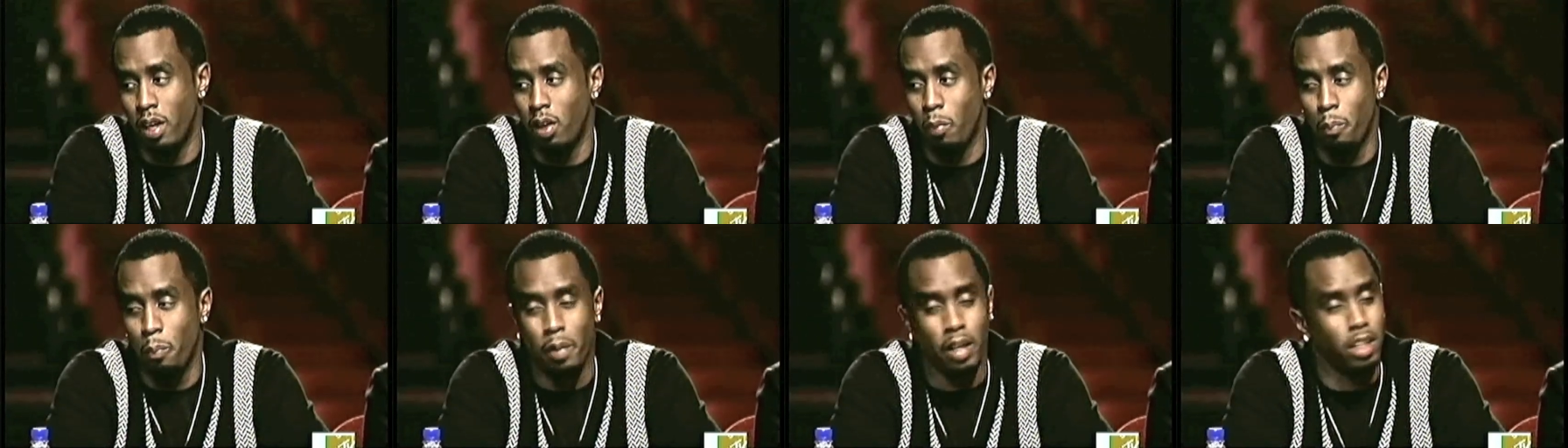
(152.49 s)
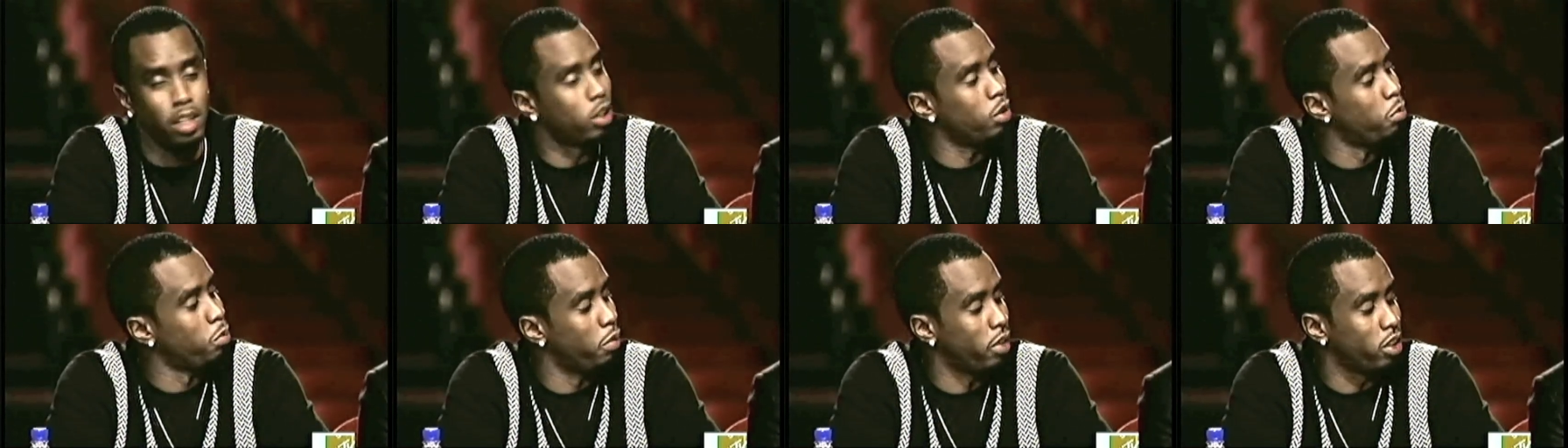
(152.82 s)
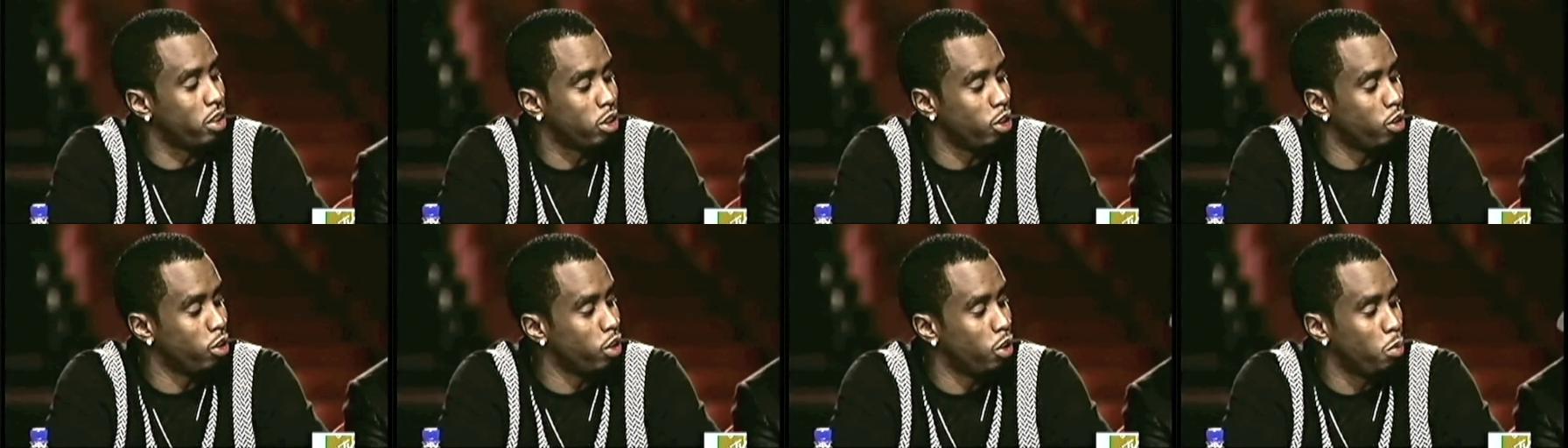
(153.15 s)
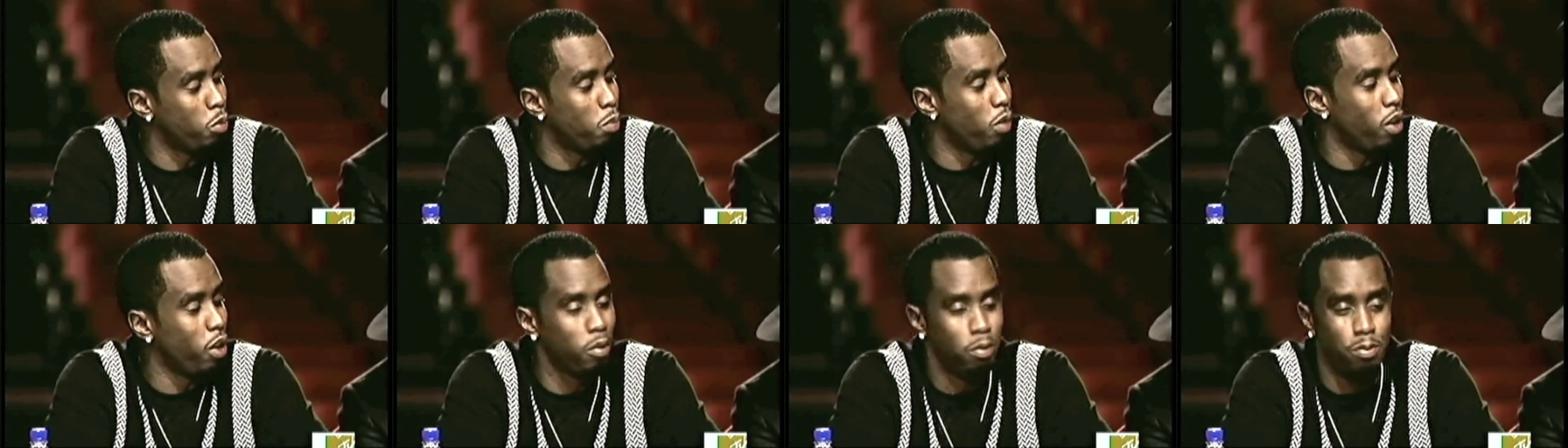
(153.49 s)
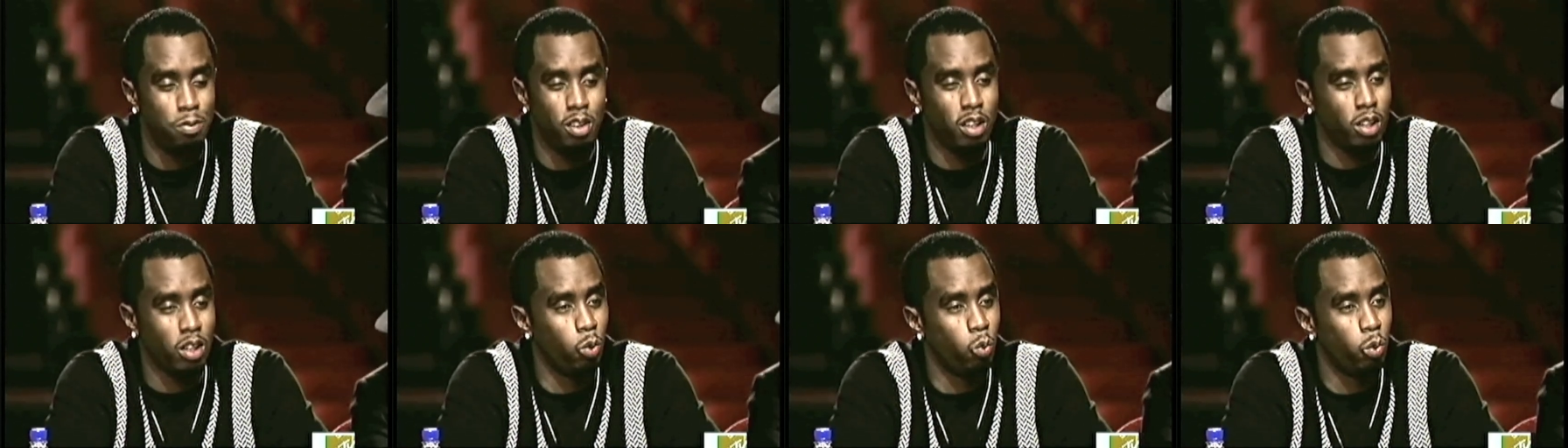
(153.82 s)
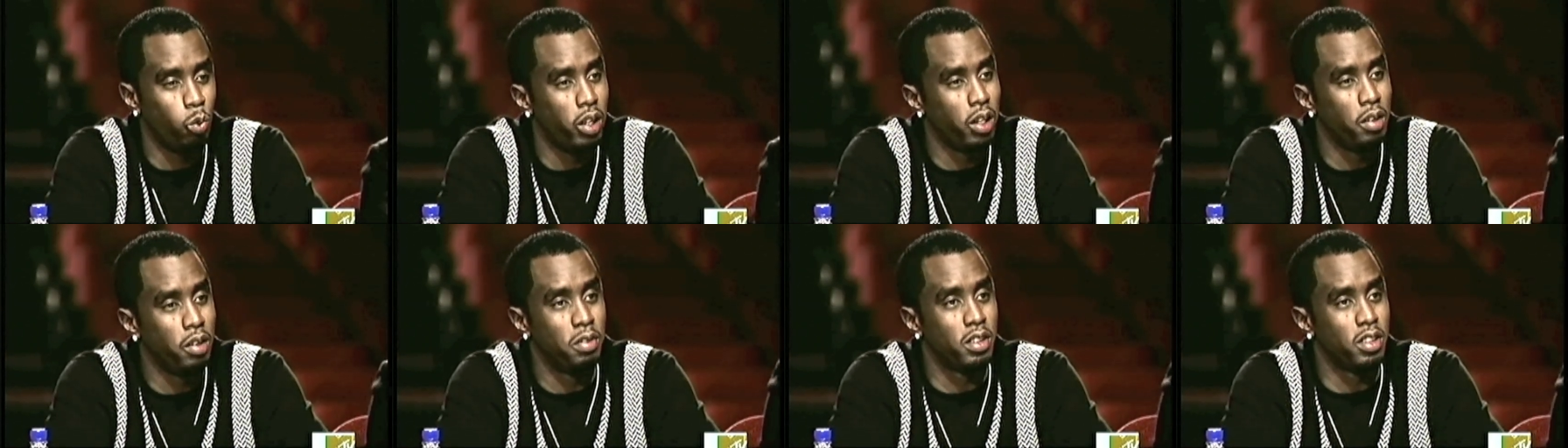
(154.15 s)
exactly make, sure, make sure you're
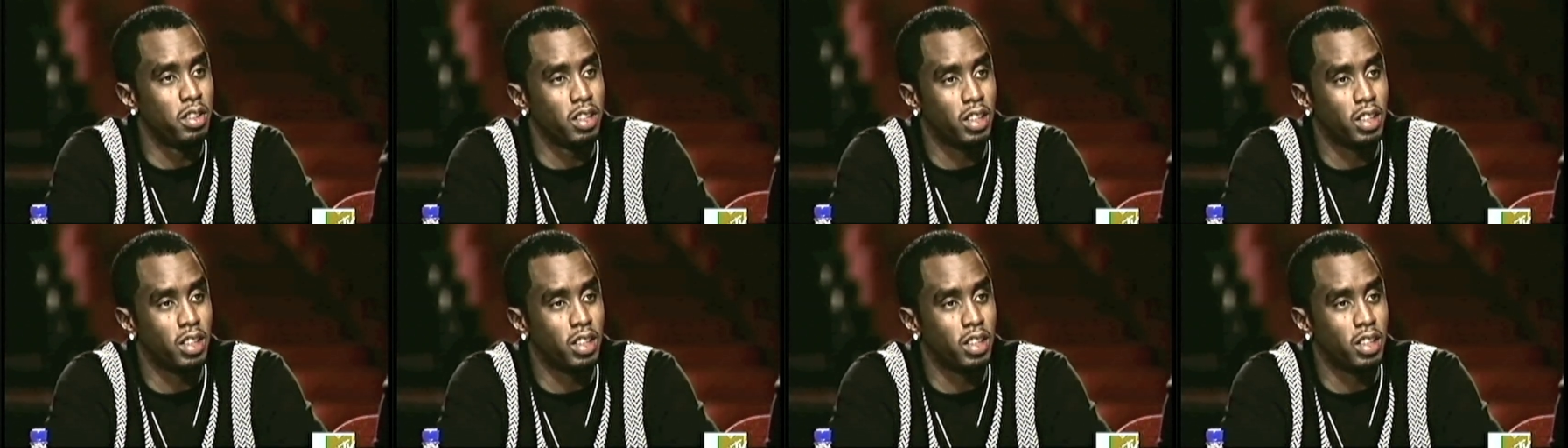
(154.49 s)
Weave is